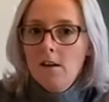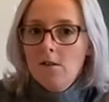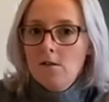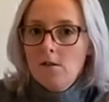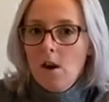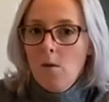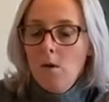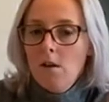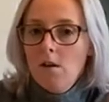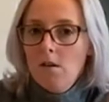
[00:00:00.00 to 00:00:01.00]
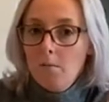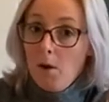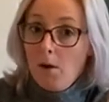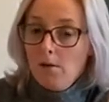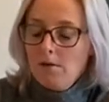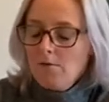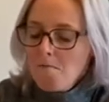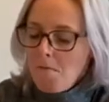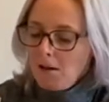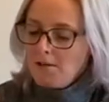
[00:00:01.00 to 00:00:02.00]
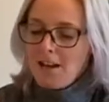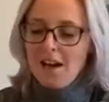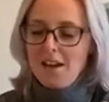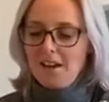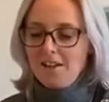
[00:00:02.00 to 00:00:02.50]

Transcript: snowballs from melting.